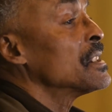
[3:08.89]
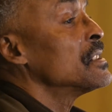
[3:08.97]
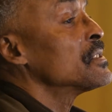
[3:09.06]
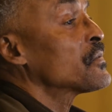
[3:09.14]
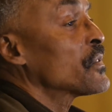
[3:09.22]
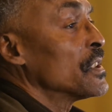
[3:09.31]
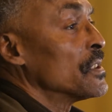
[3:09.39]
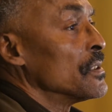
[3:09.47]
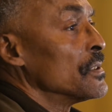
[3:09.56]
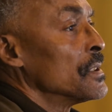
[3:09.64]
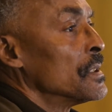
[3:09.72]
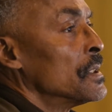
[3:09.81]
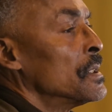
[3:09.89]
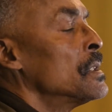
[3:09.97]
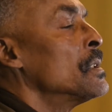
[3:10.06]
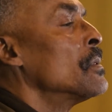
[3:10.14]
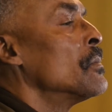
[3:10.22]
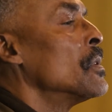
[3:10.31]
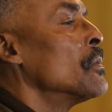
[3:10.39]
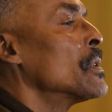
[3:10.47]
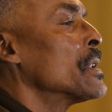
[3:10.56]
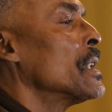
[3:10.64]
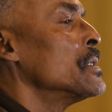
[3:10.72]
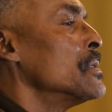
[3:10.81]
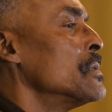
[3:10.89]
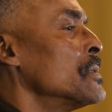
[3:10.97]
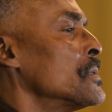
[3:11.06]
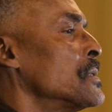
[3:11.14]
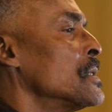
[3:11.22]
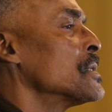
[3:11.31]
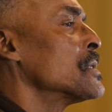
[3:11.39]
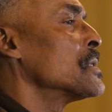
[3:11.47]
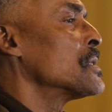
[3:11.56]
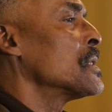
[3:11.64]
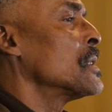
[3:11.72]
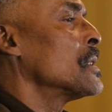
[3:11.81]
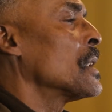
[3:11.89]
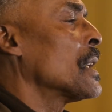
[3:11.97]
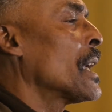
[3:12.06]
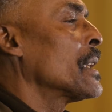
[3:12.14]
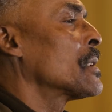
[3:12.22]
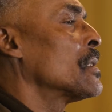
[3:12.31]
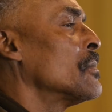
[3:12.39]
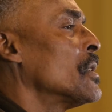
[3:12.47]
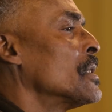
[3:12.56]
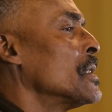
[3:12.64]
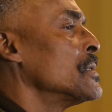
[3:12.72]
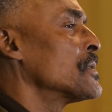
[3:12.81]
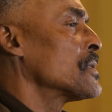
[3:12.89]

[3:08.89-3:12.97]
in this field. But what I do is just to see the light come on in